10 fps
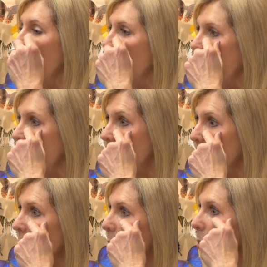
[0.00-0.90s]
And
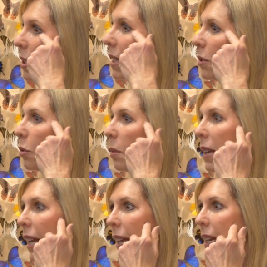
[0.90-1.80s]
sometimes we're
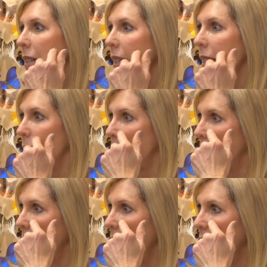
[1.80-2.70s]
distributing it into this whole
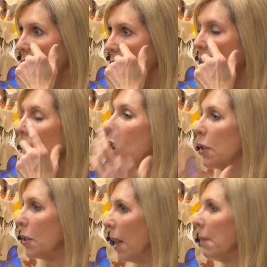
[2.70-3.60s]
area. So
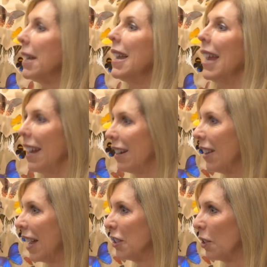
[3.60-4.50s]
I'm going to
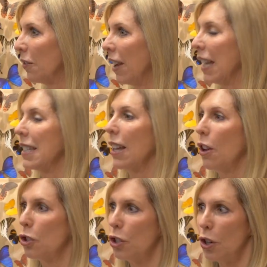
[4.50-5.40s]
analyze your face,
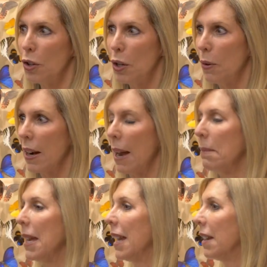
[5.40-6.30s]
show you what I
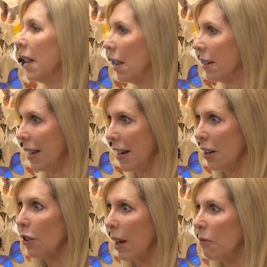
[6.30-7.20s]
mean,
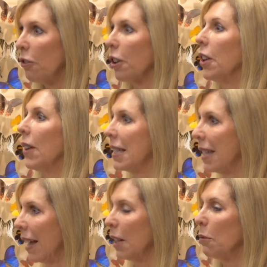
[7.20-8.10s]
diagram for you
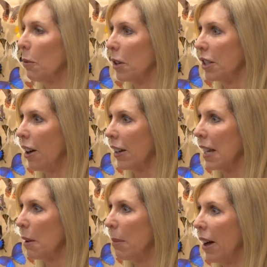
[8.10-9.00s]
exactly what we're talking
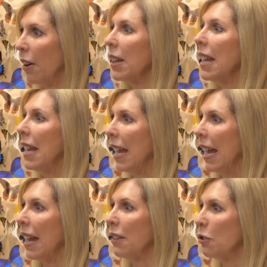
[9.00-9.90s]
about,
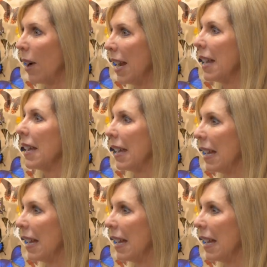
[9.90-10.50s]
and try to